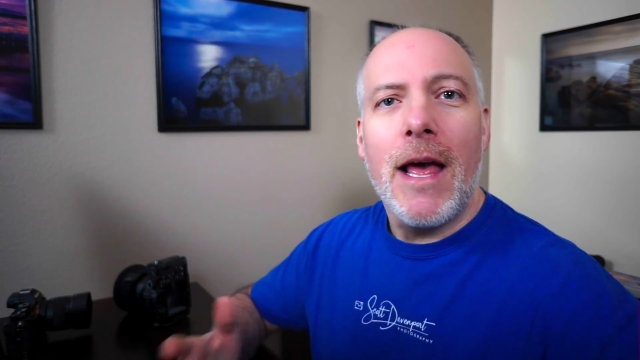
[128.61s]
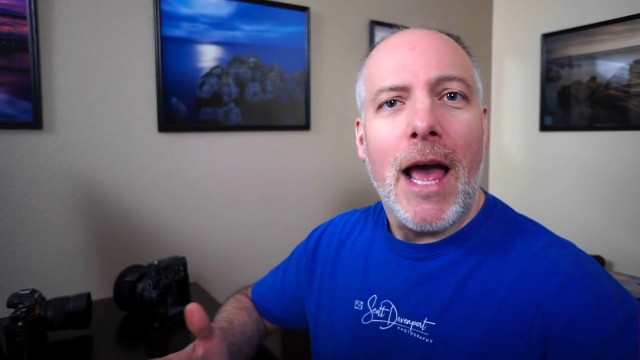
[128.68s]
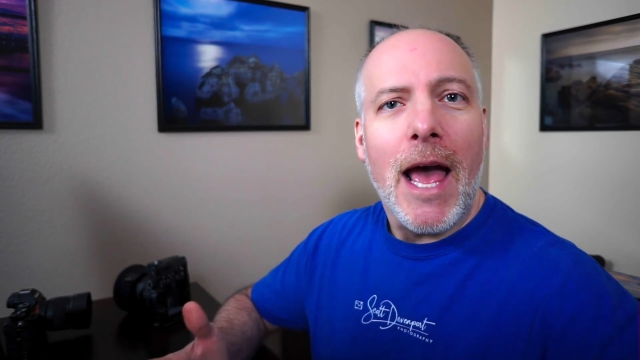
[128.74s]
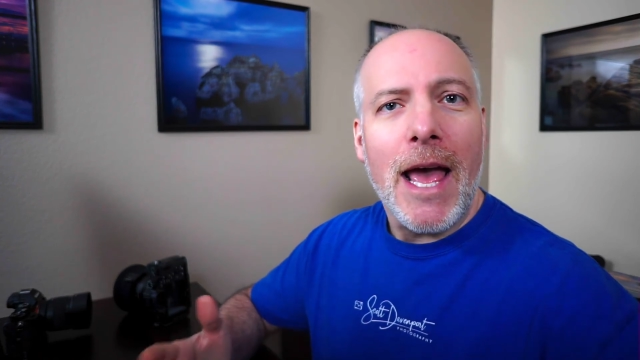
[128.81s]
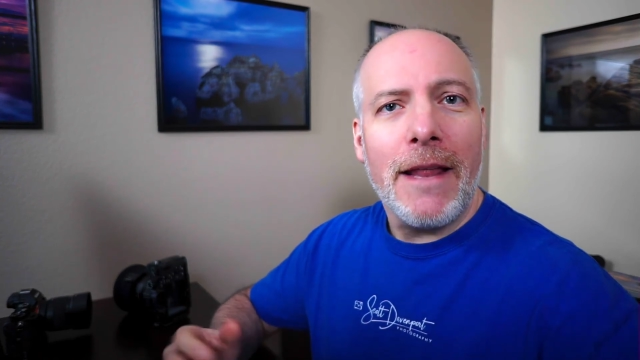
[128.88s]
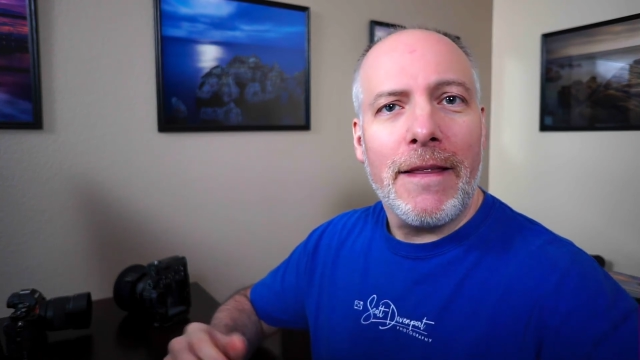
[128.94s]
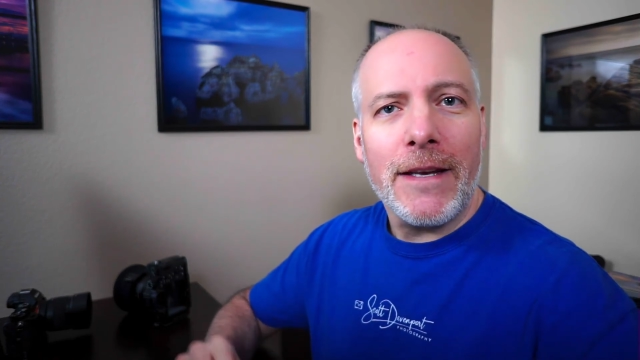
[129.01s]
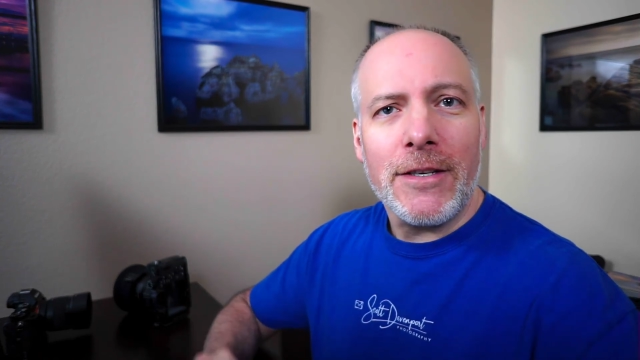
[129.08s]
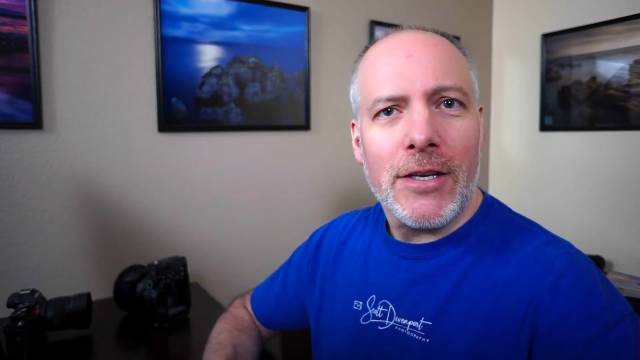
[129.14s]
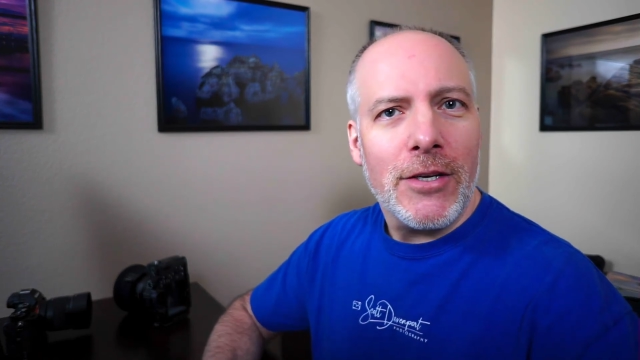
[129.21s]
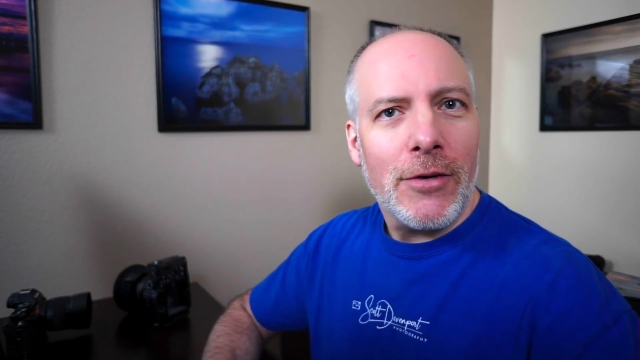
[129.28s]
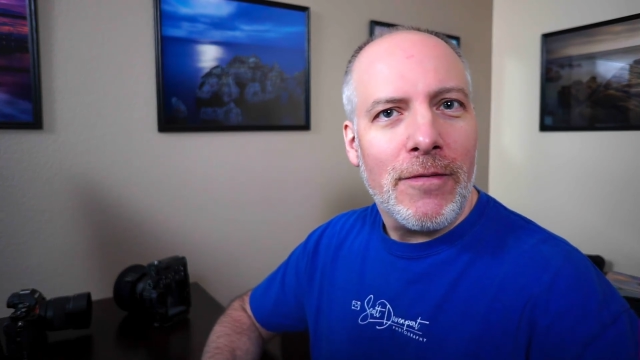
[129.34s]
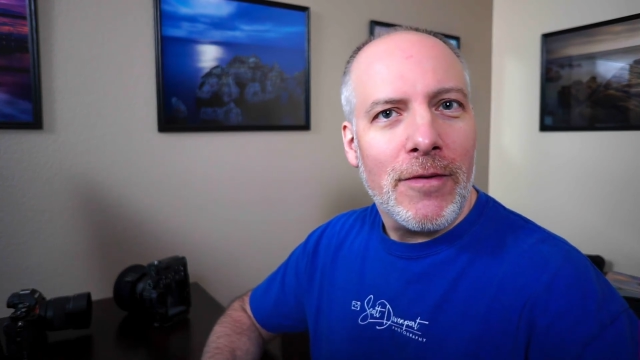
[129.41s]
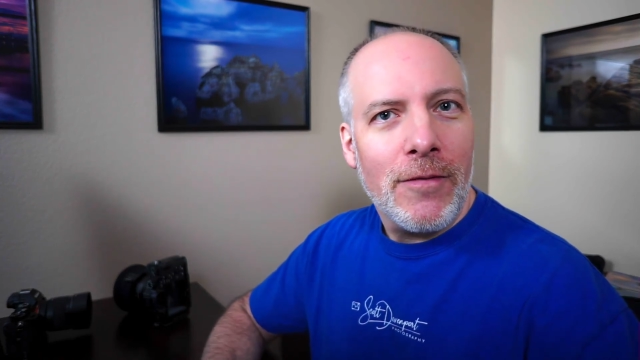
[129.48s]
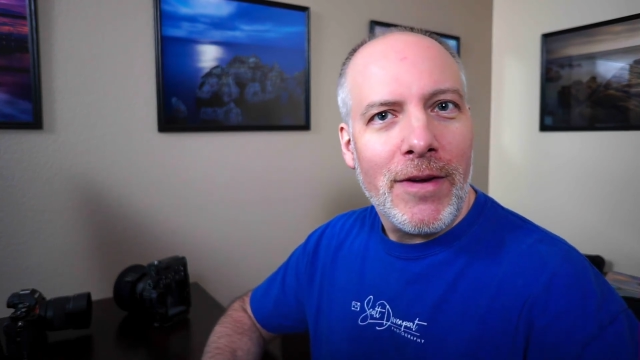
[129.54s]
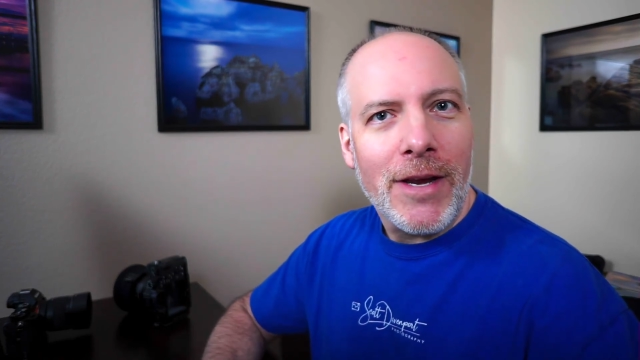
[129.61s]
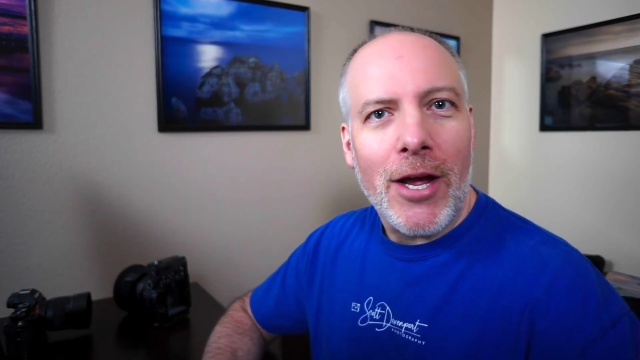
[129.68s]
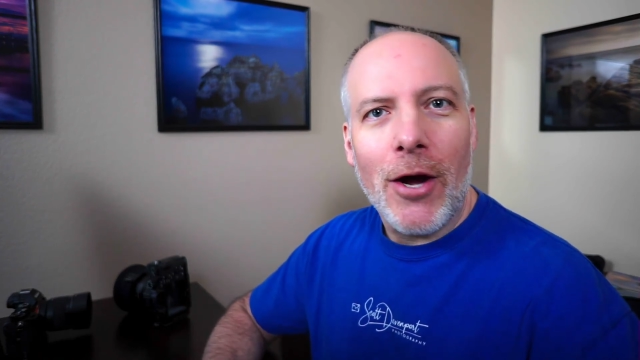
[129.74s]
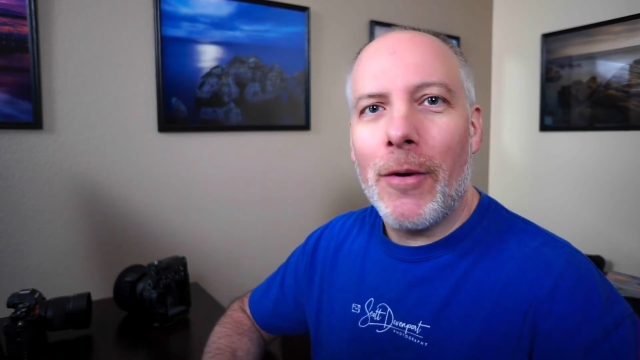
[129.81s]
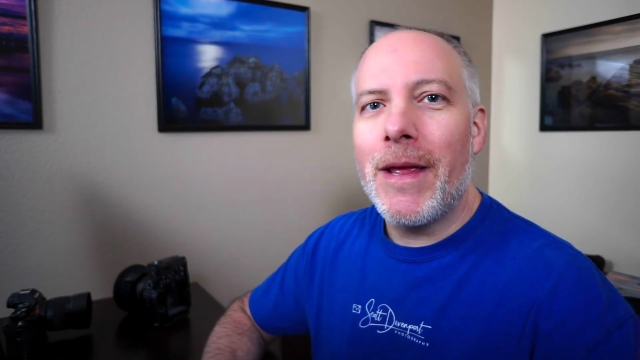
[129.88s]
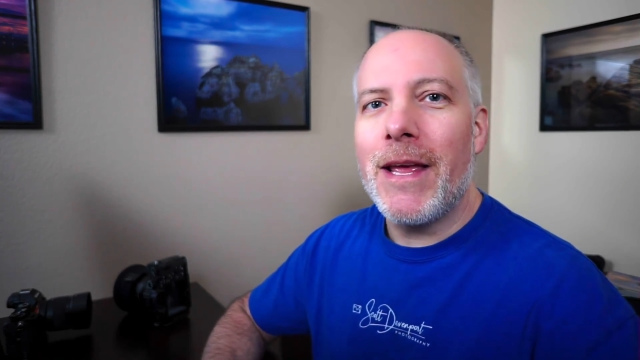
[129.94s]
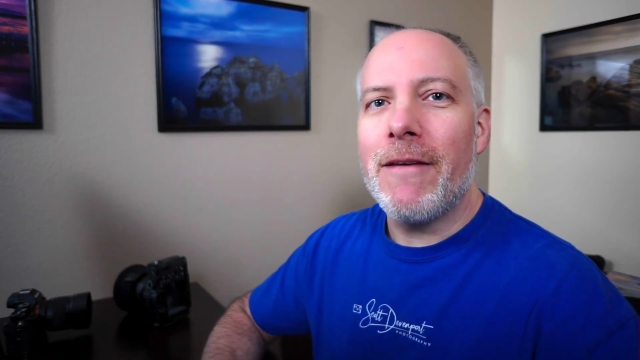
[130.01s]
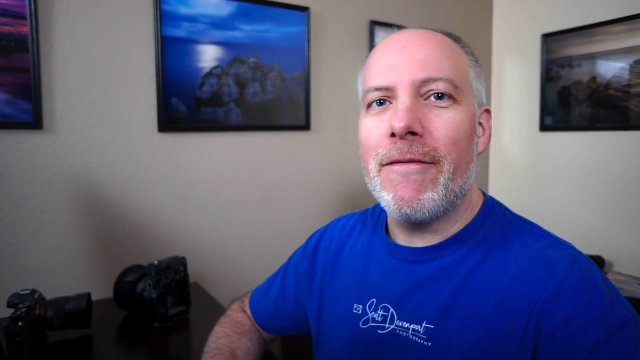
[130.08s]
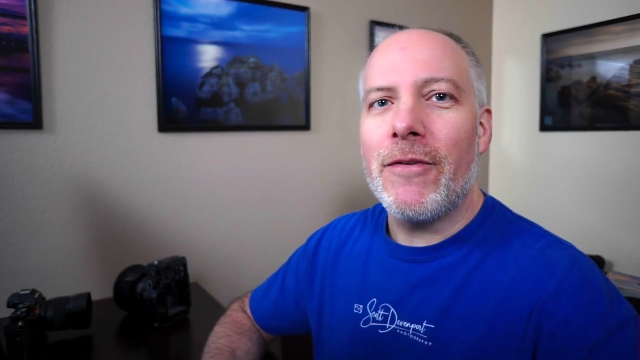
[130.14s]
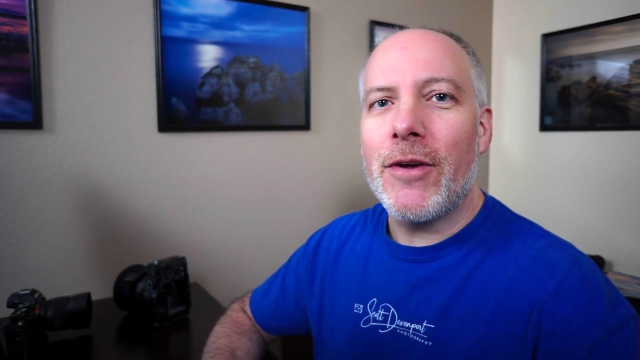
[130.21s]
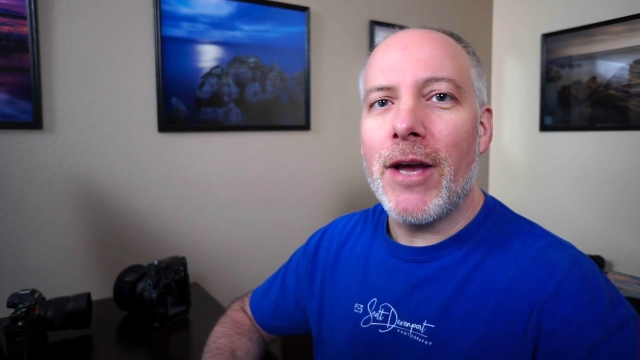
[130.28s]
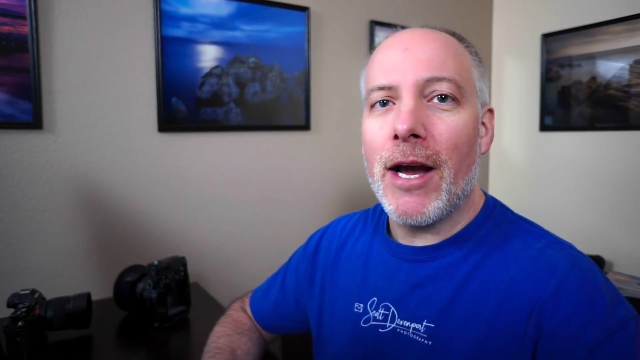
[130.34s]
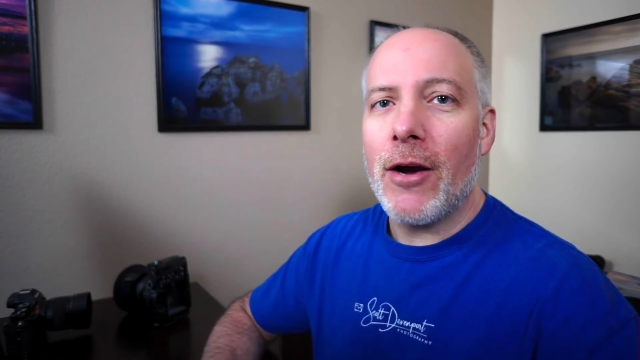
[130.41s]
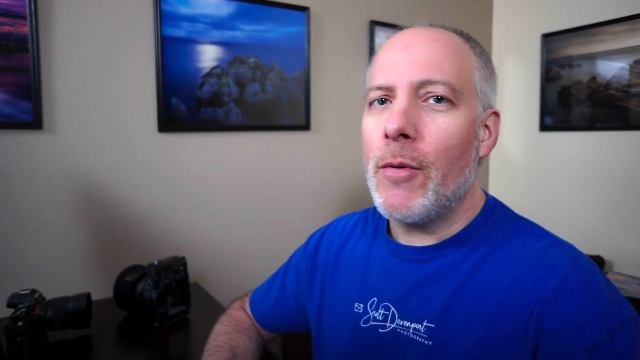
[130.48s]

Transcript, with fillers: And that's going to do it for the video. If you got